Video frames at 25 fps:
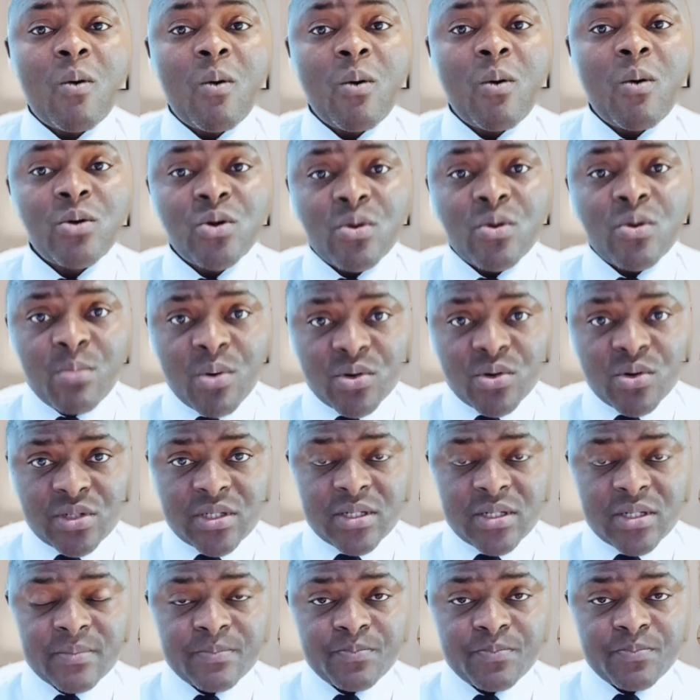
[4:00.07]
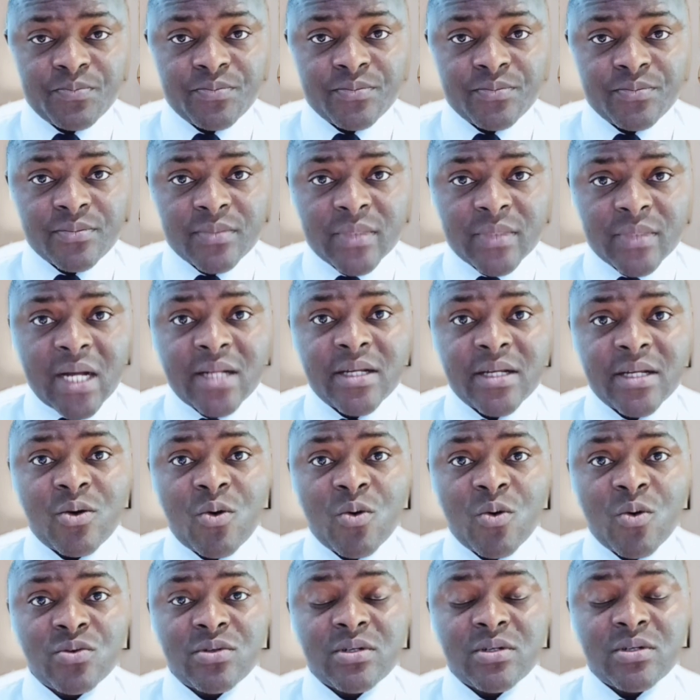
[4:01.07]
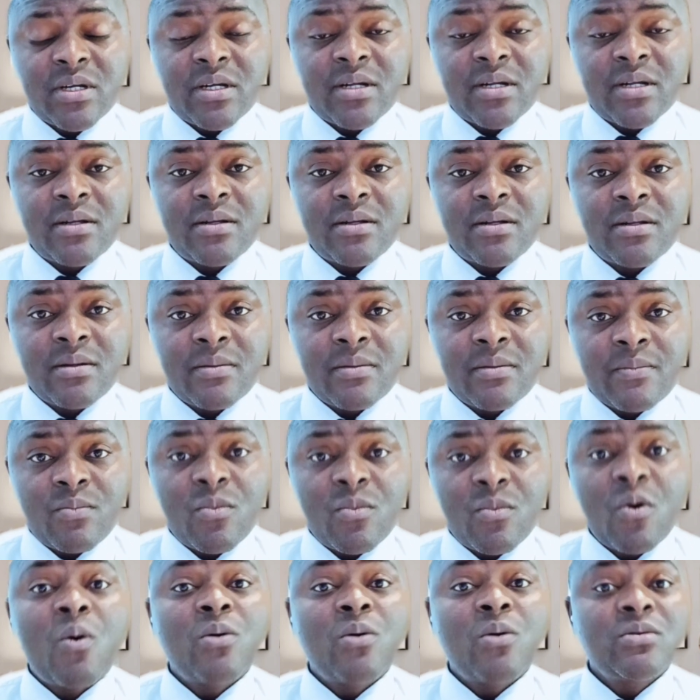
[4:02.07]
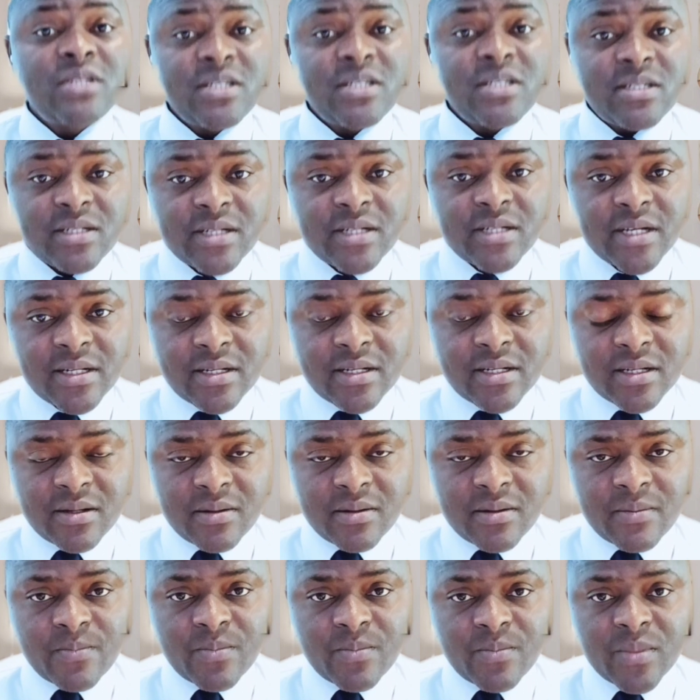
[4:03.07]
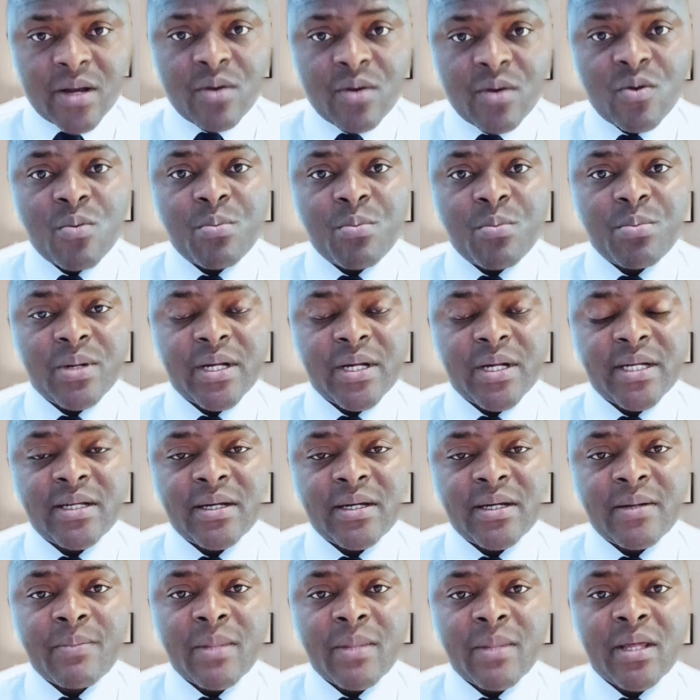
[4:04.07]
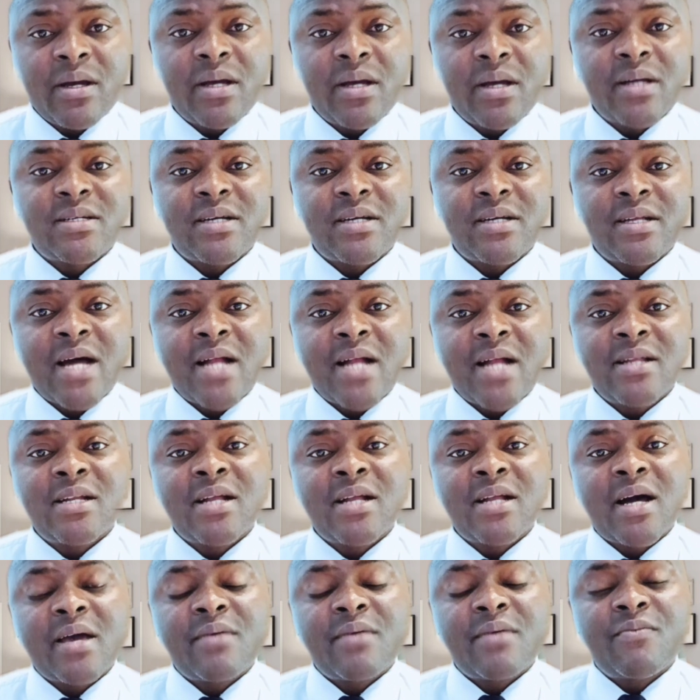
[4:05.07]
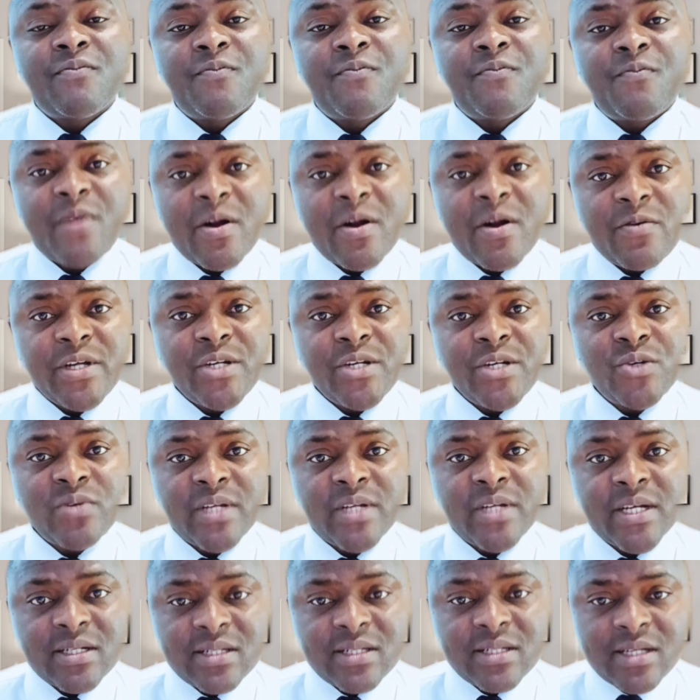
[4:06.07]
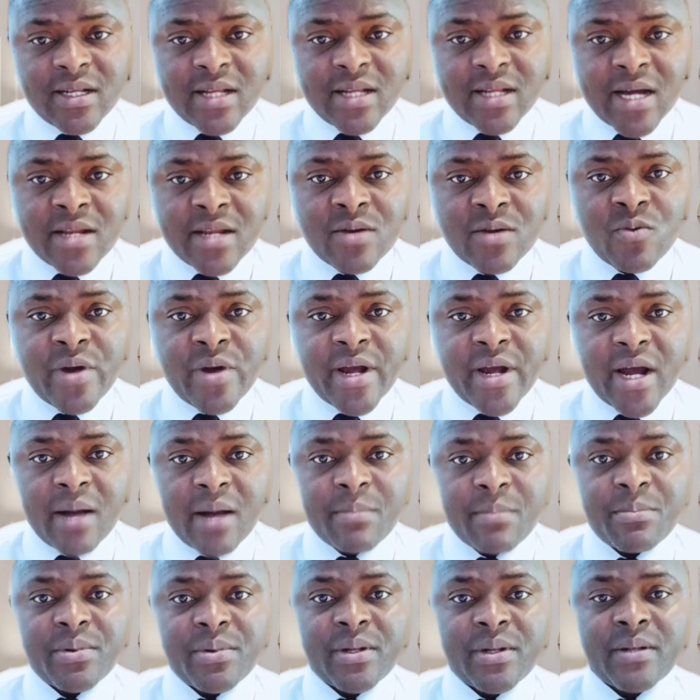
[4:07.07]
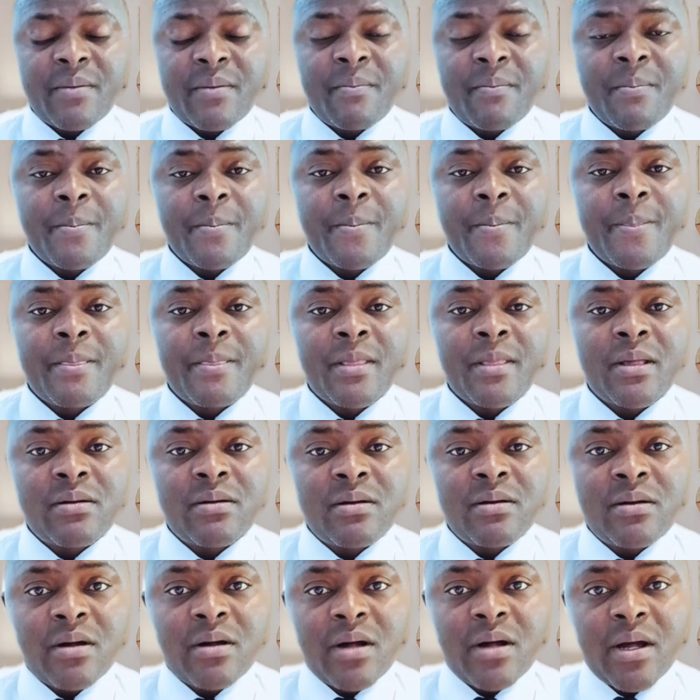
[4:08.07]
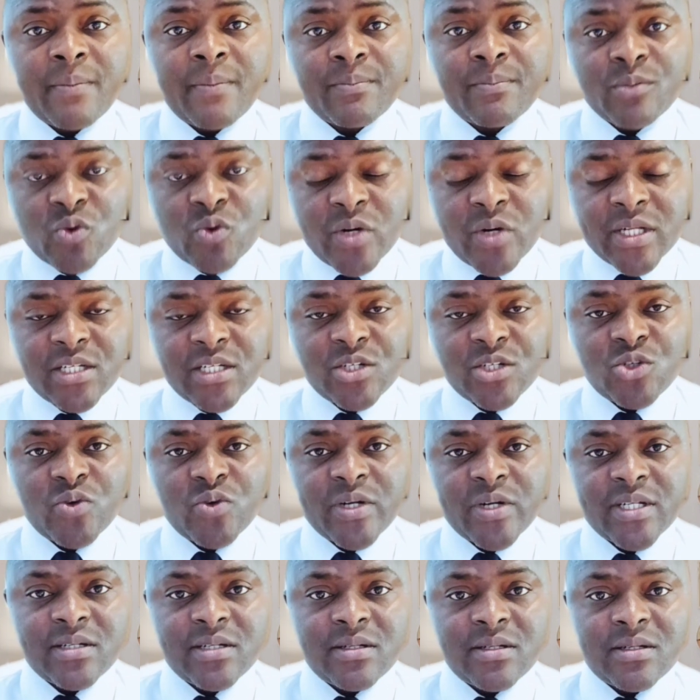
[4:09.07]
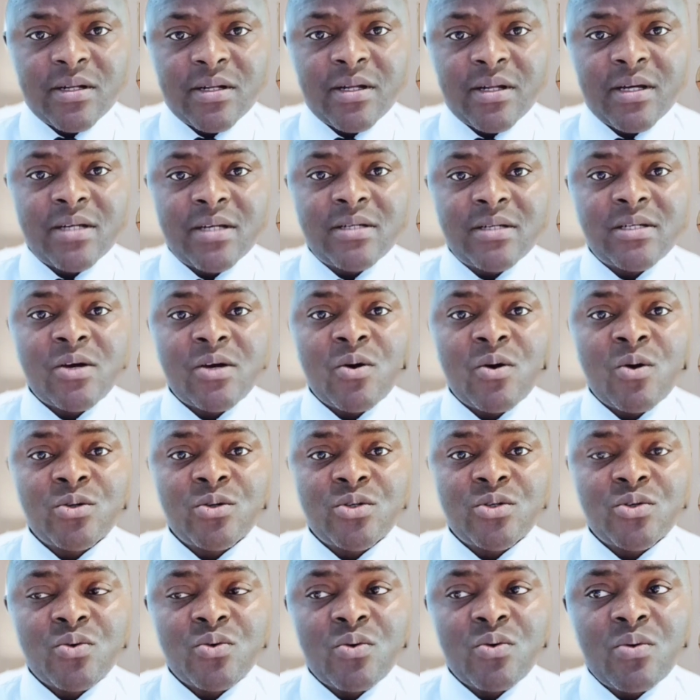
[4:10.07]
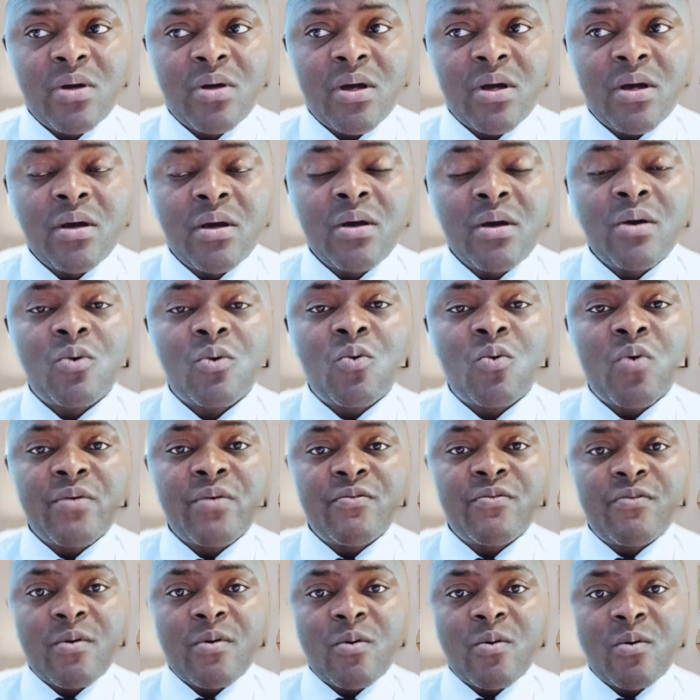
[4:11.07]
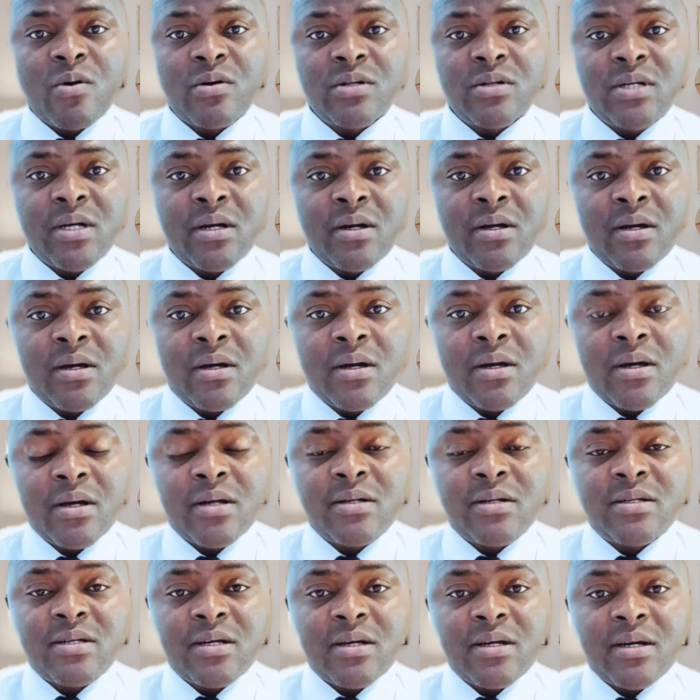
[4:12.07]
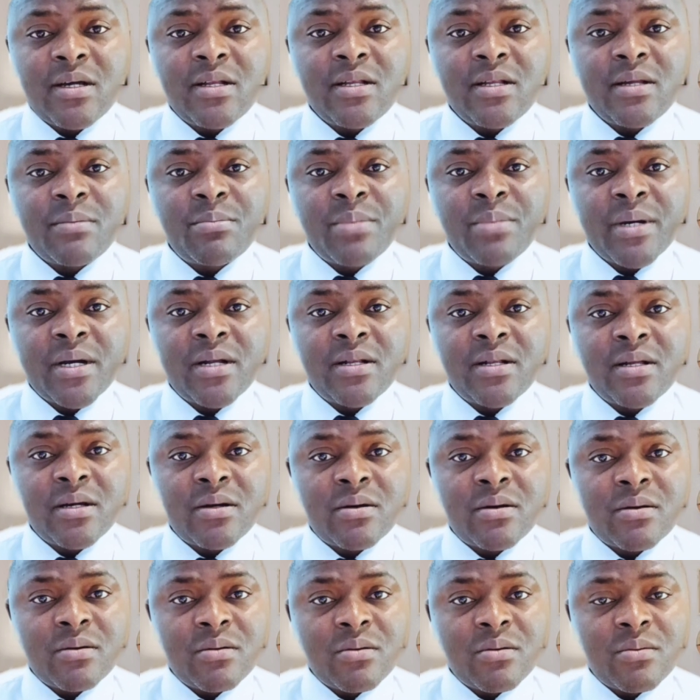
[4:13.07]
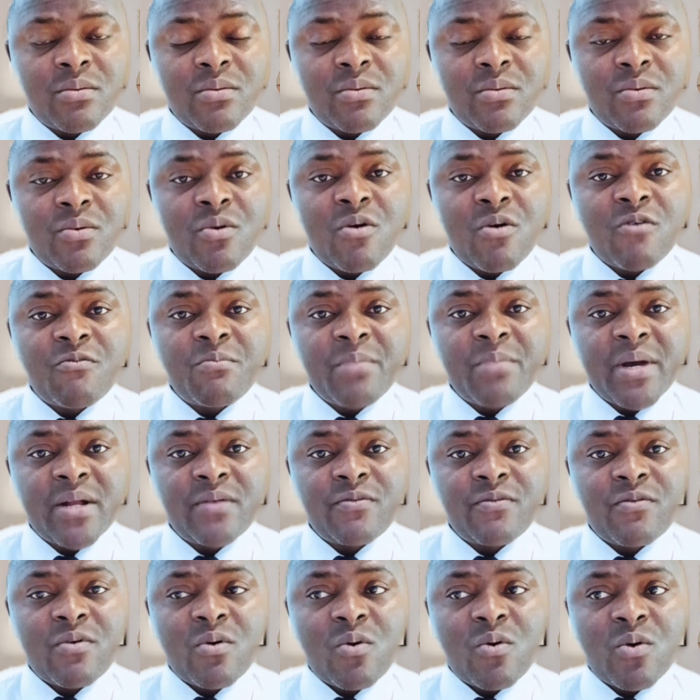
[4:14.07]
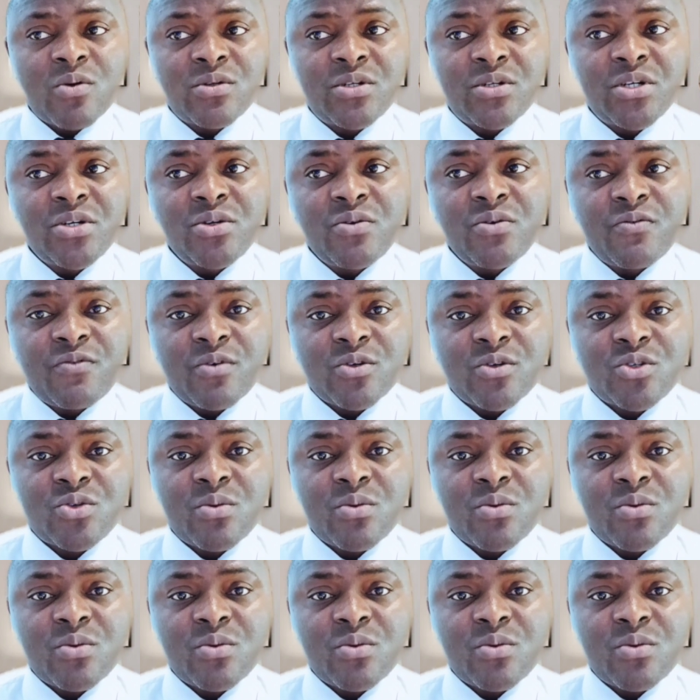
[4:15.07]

all about na the country, all district, and go play there. He say that a very unique thing anyway happen in 2023. He say also going forward, he say in the big the government for continue for